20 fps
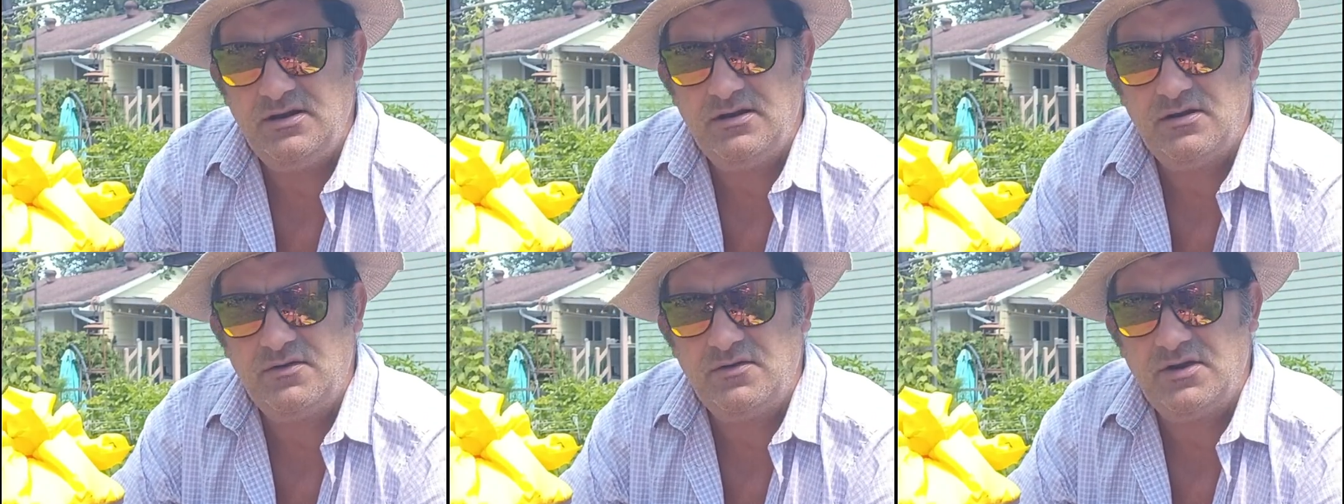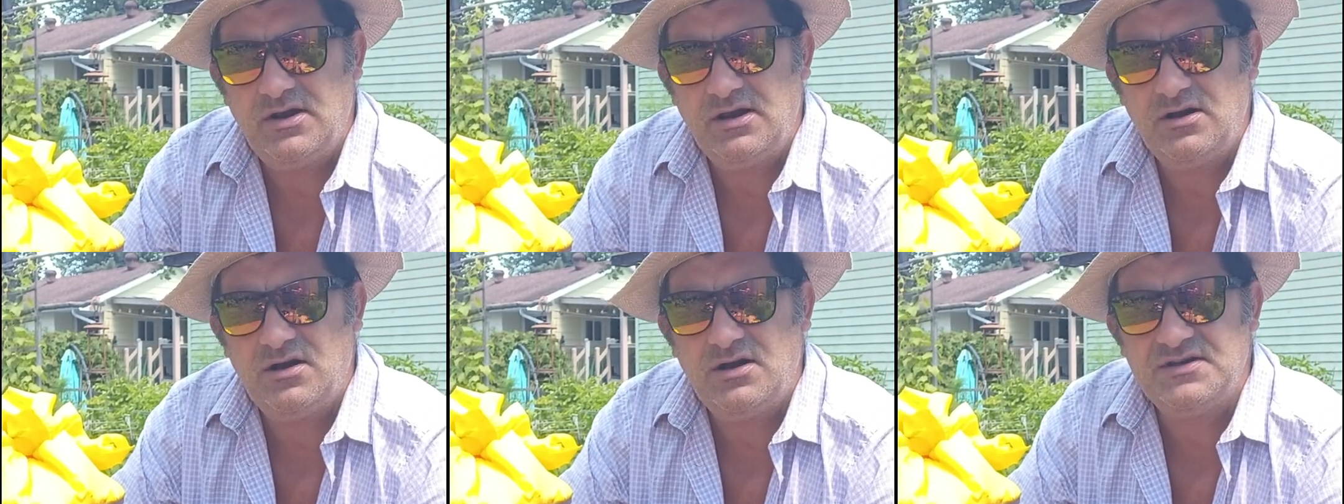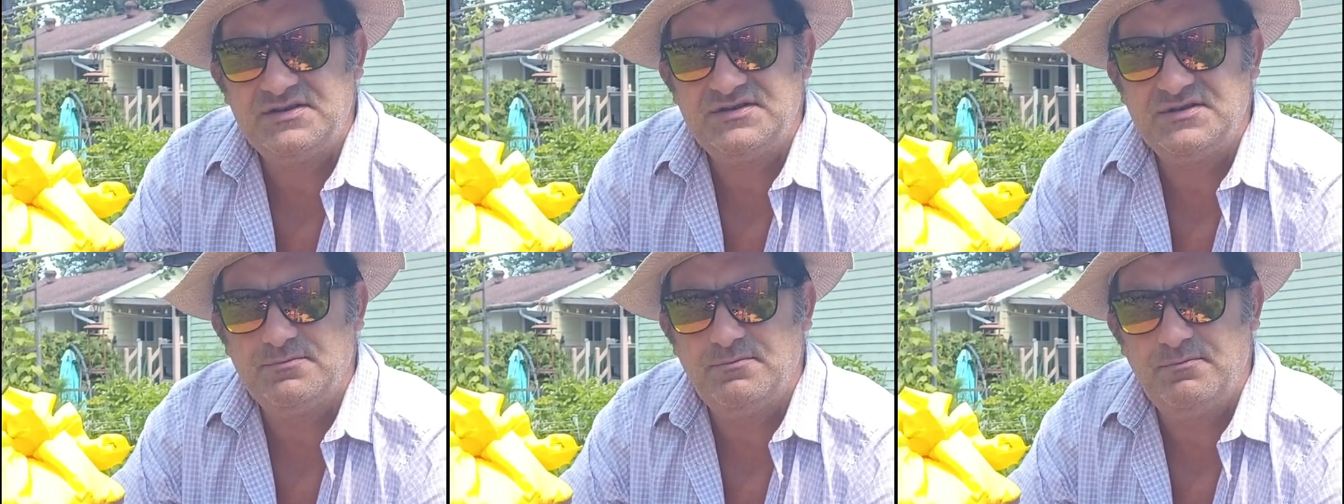here, and then I
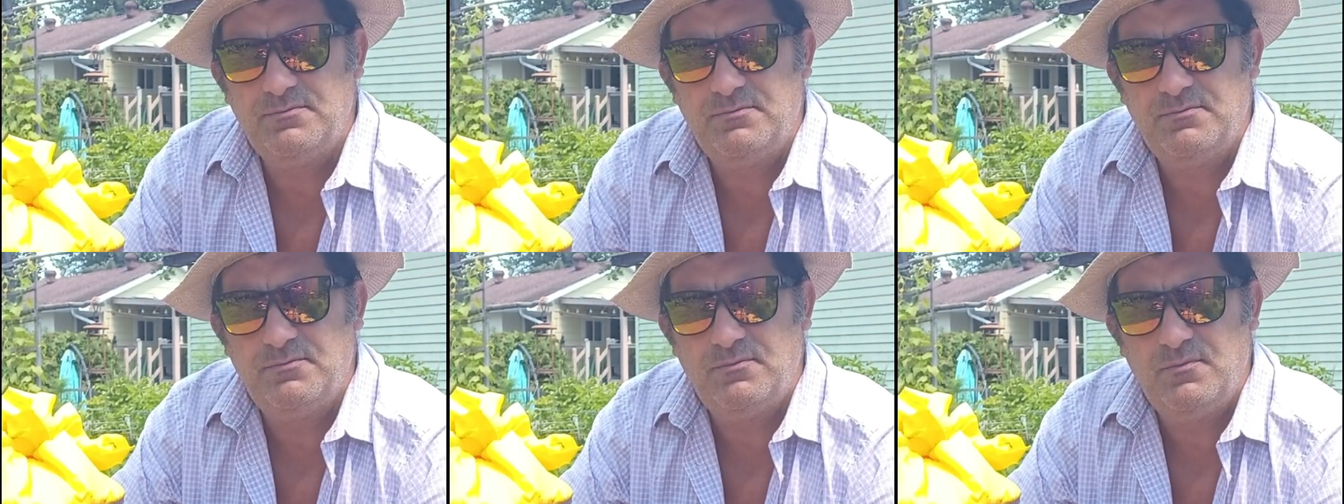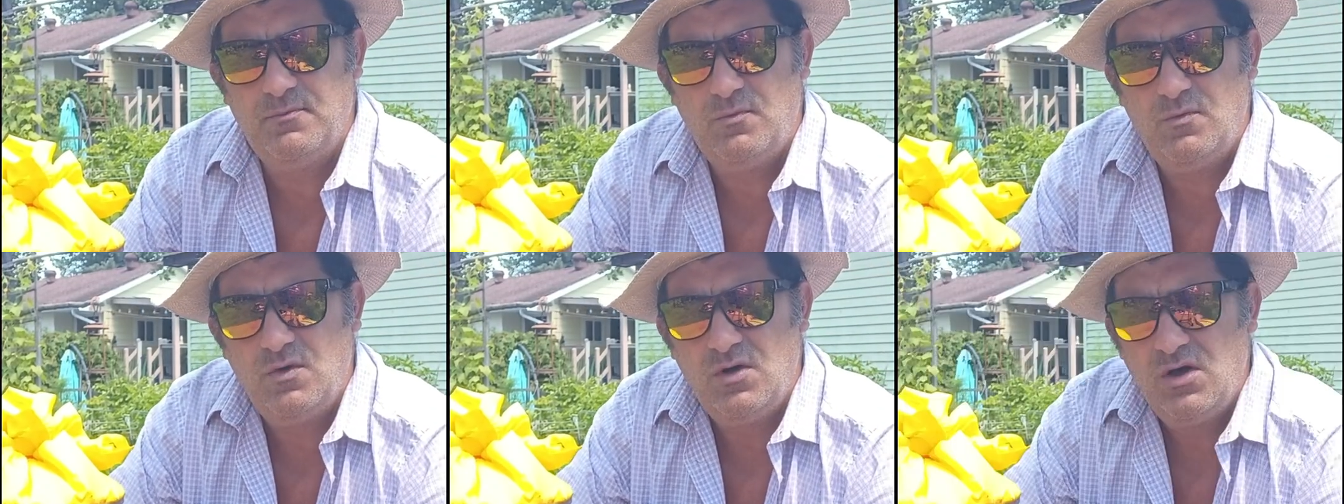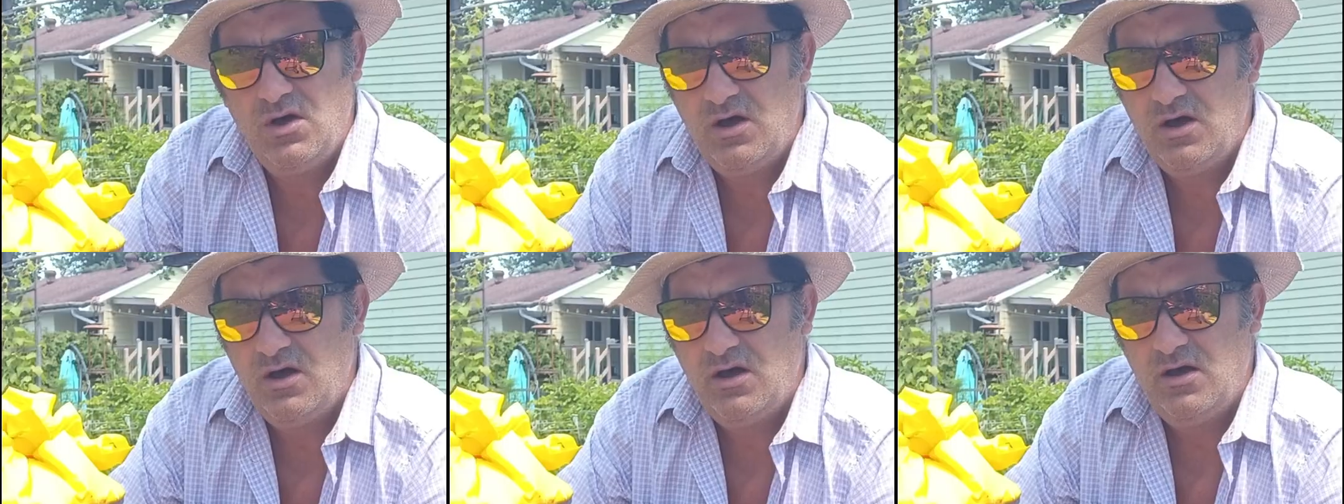got some
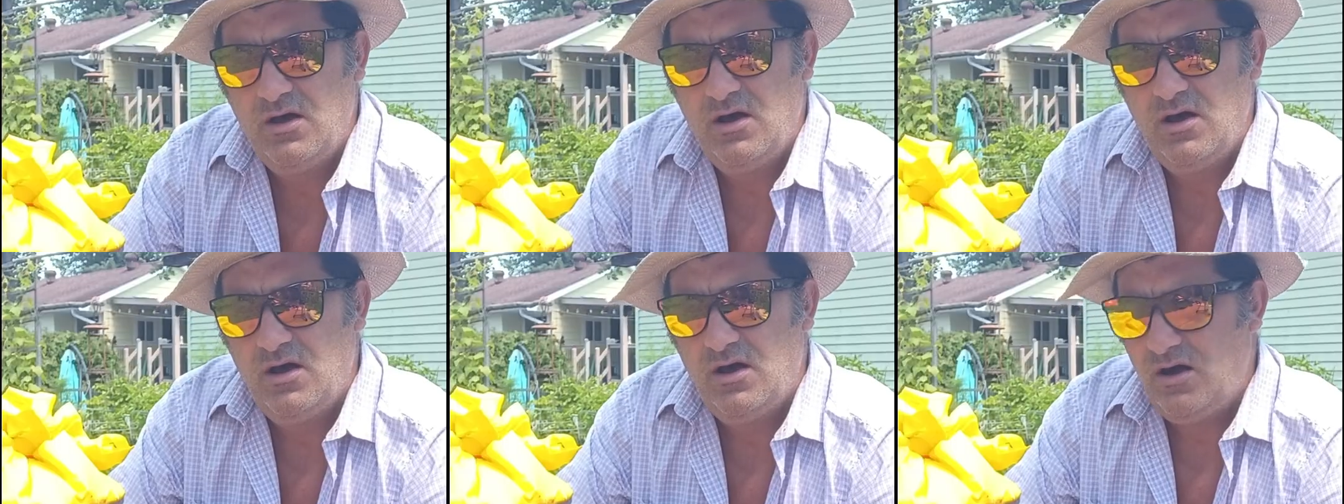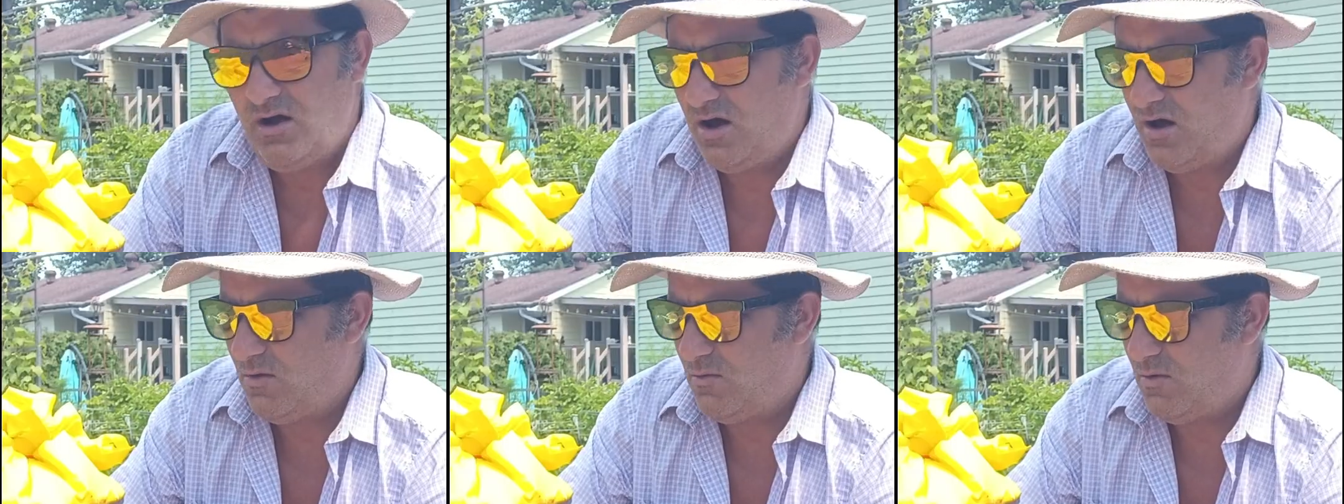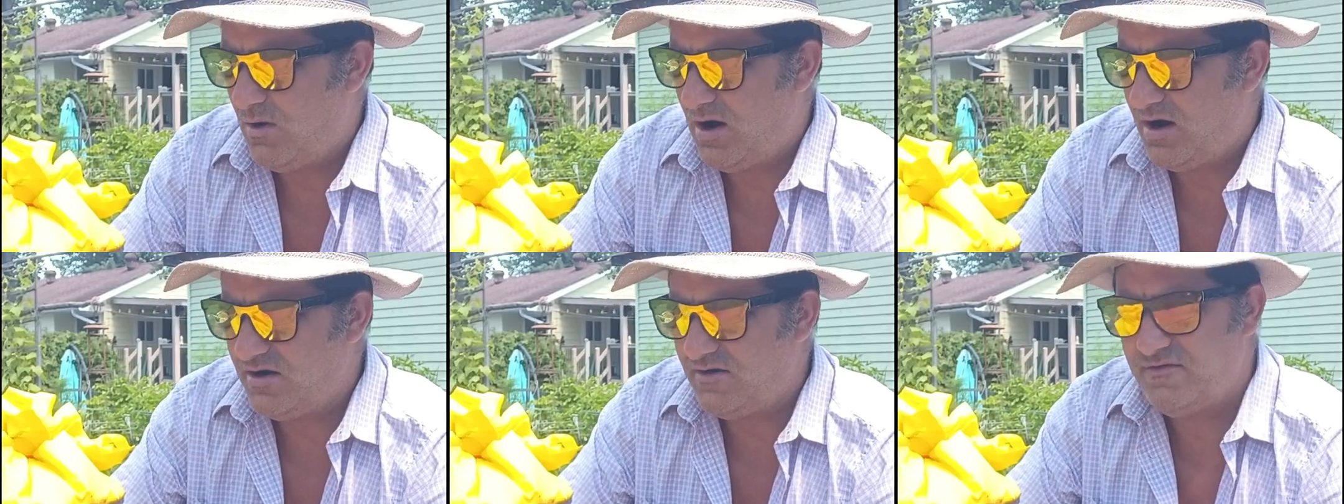hot
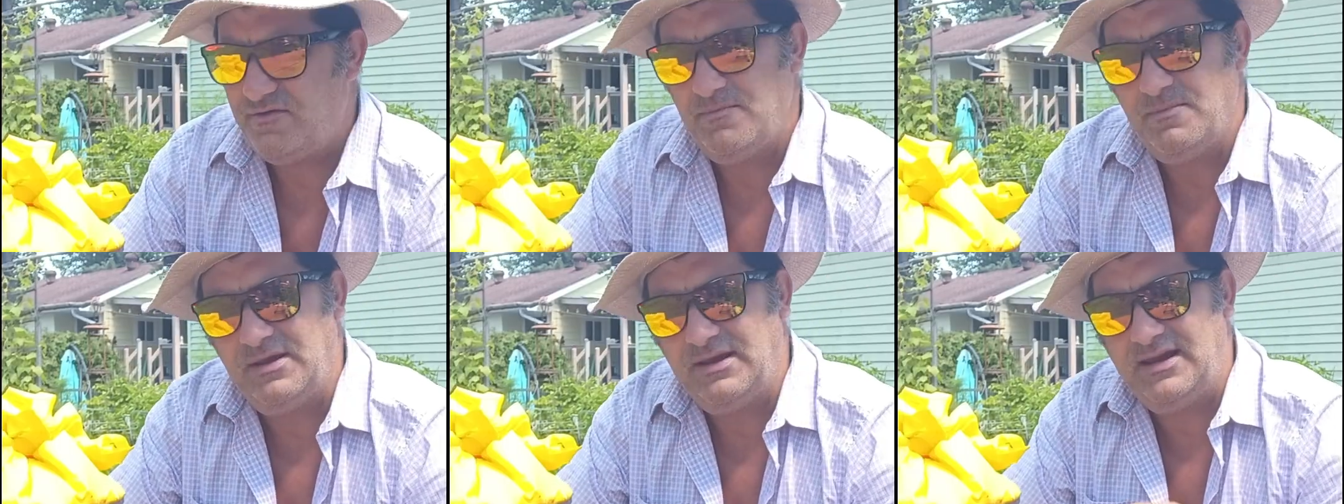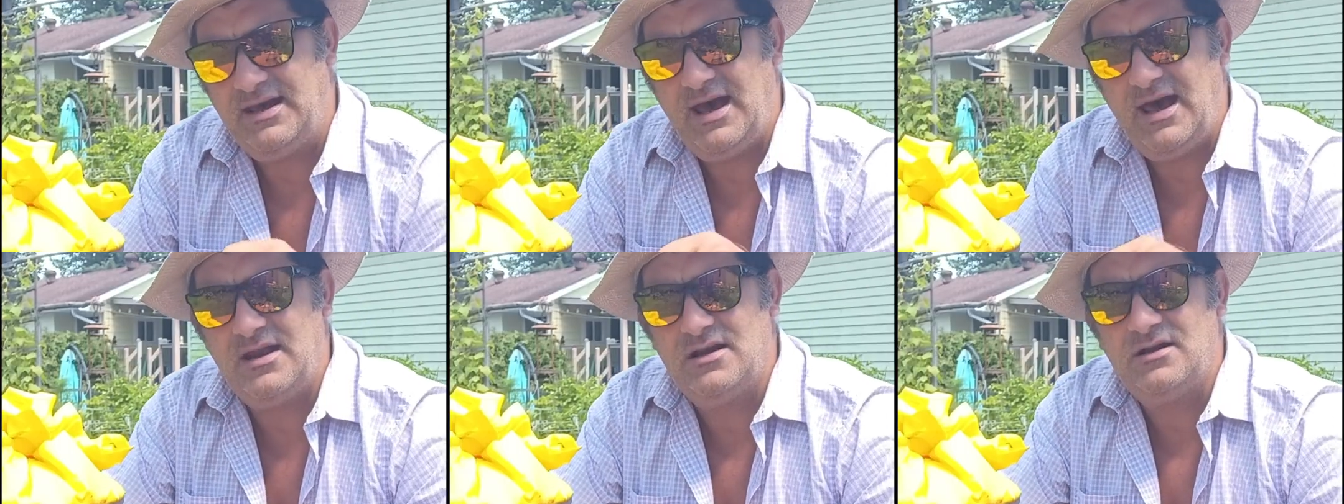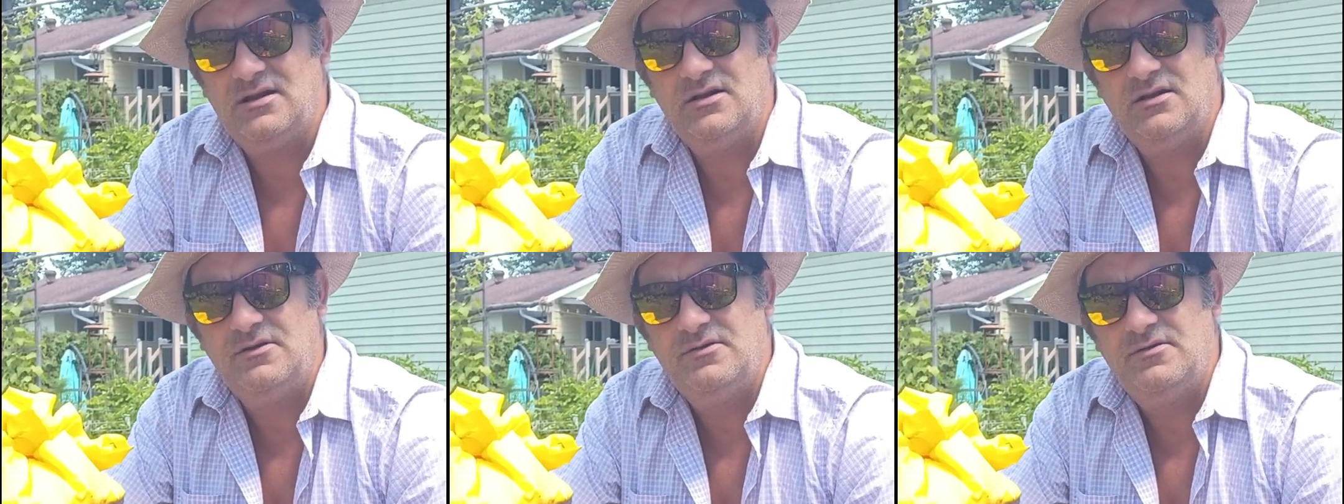water from the
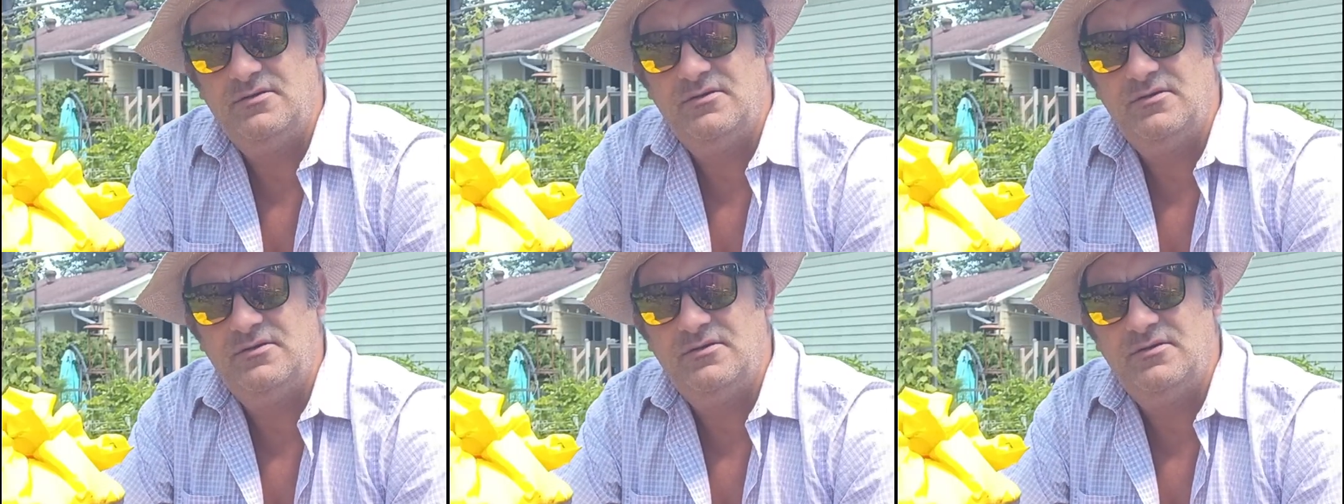kettle